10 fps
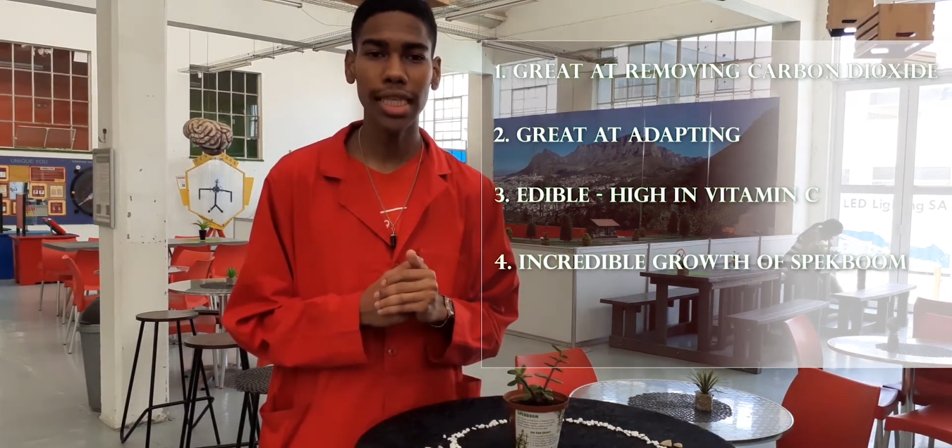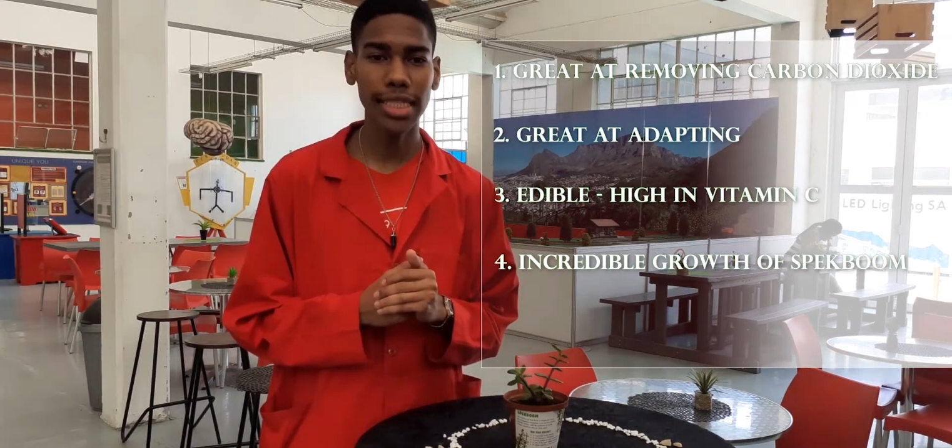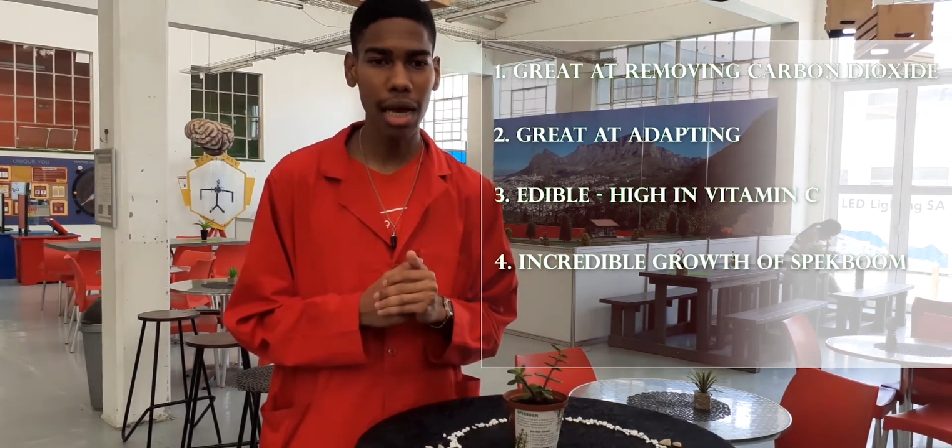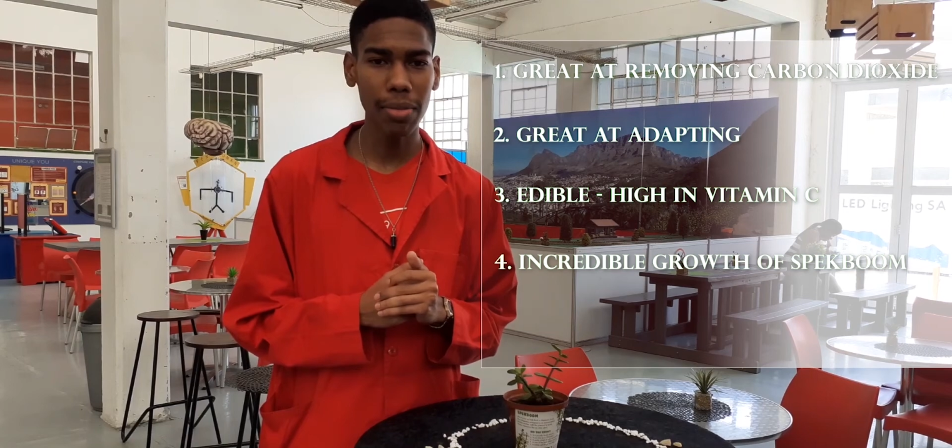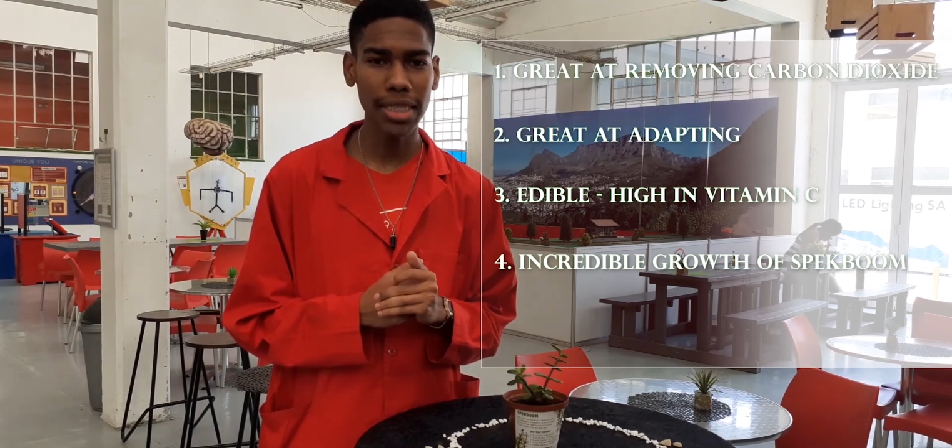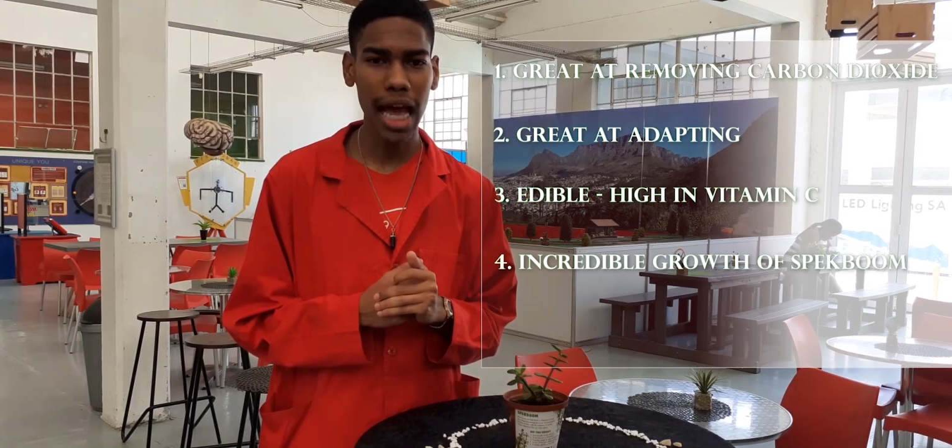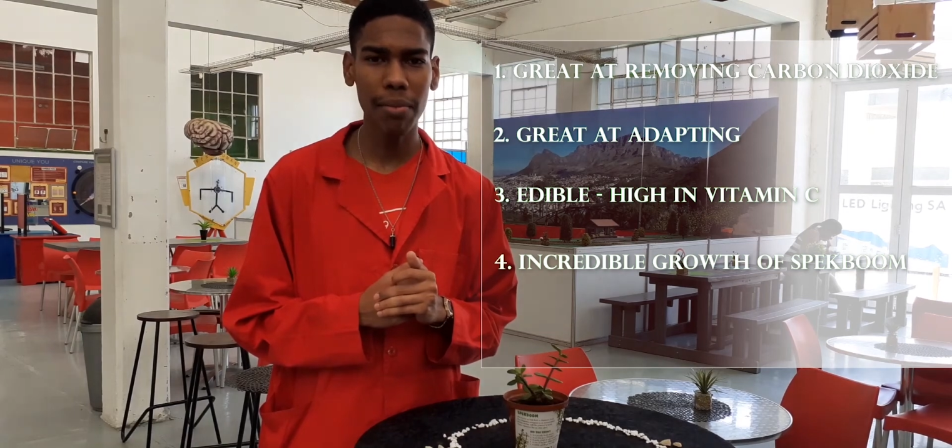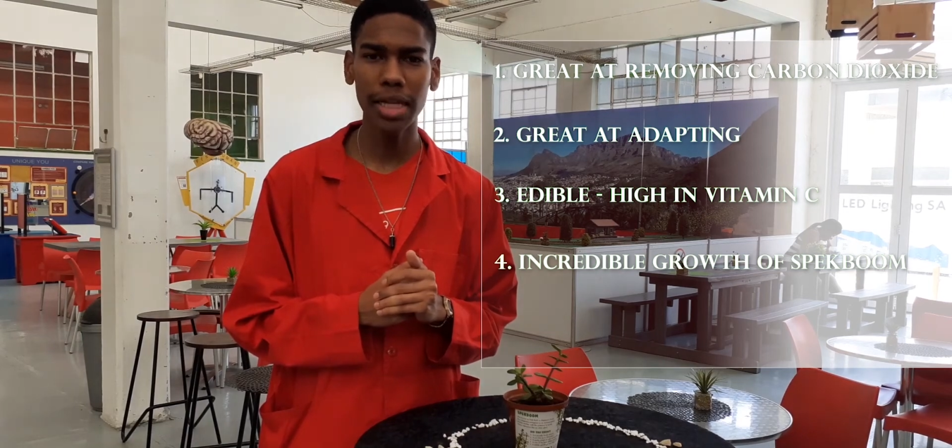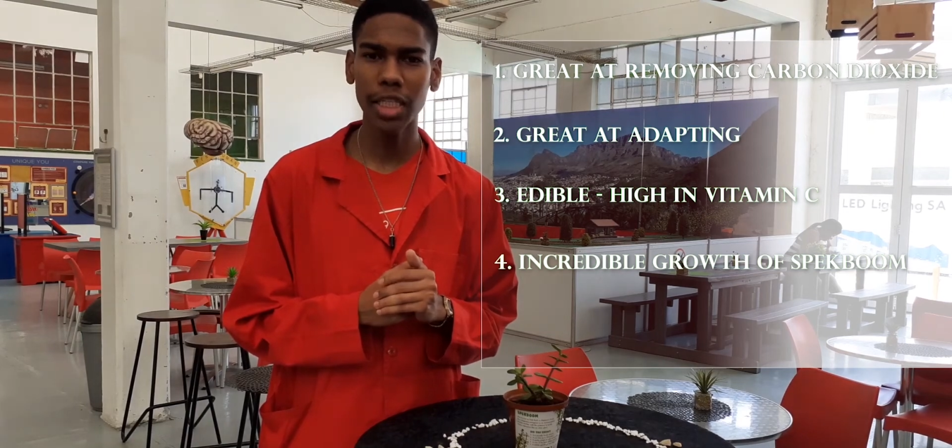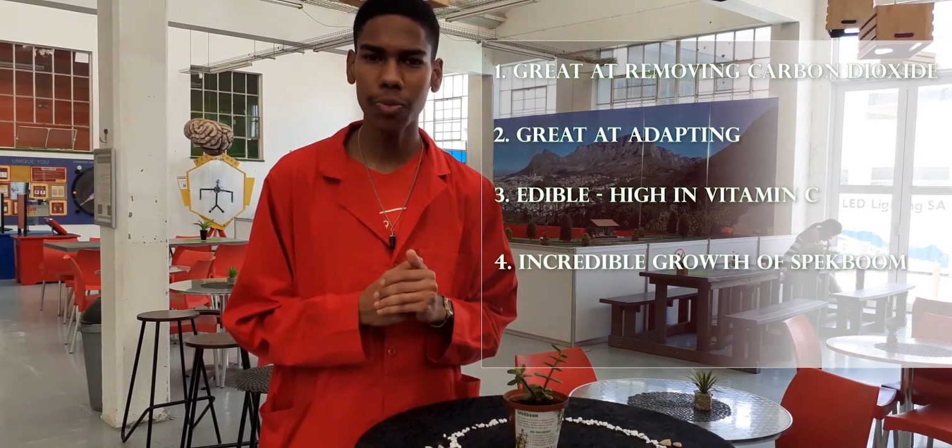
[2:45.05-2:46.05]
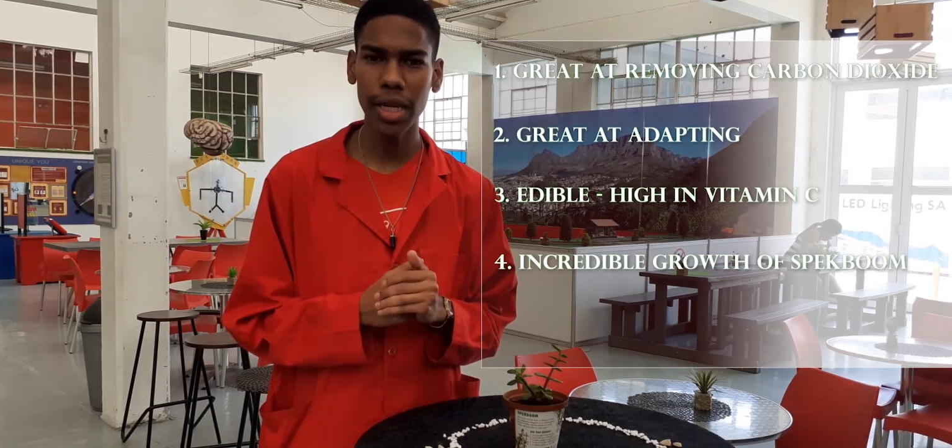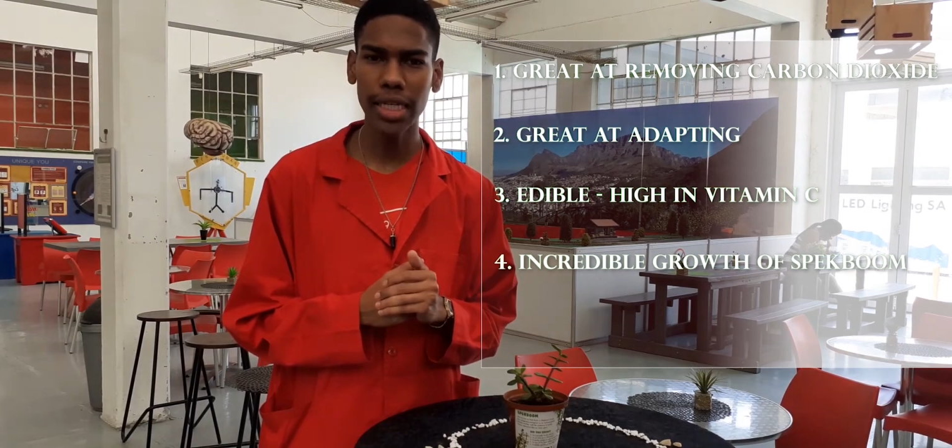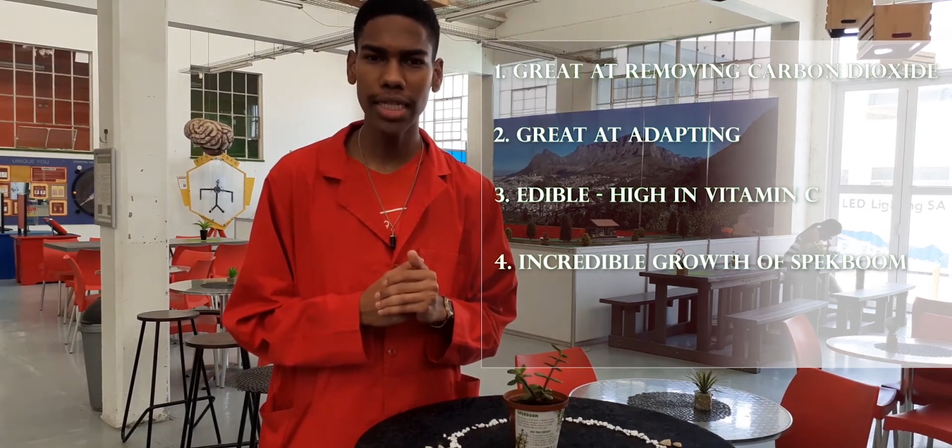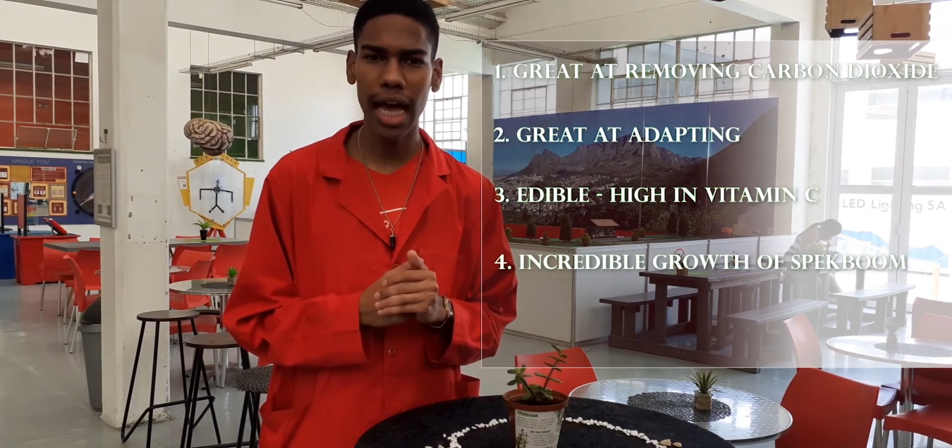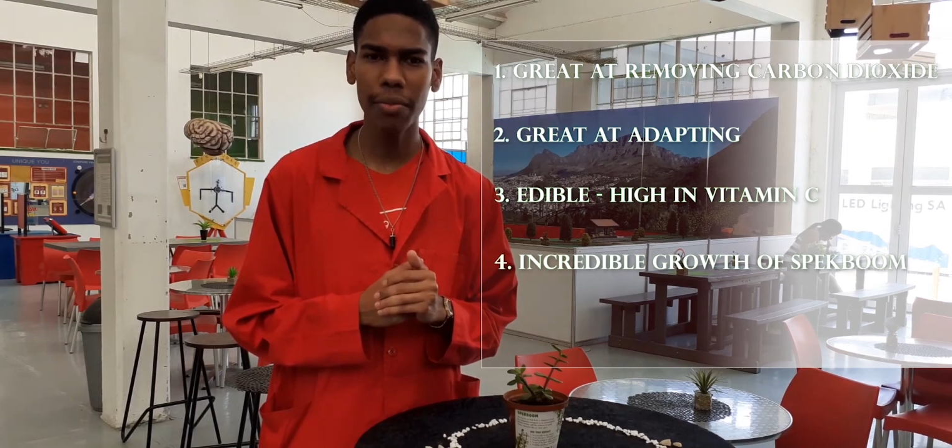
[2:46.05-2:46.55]
summertime and
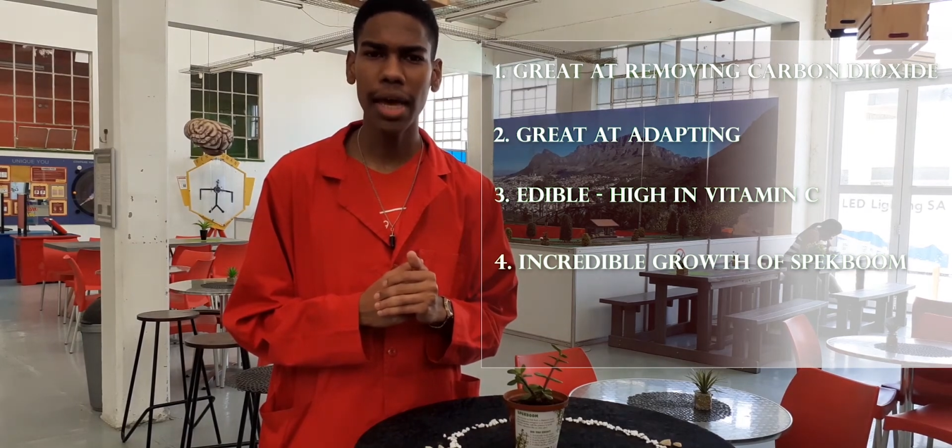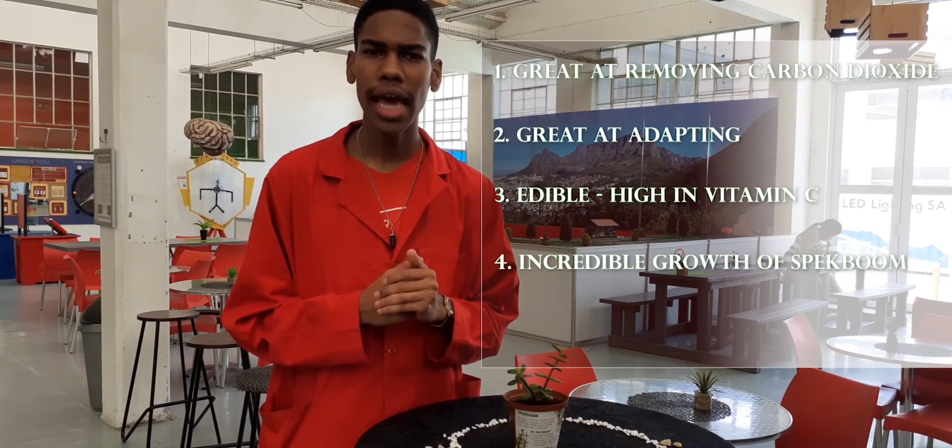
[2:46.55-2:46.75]
springtime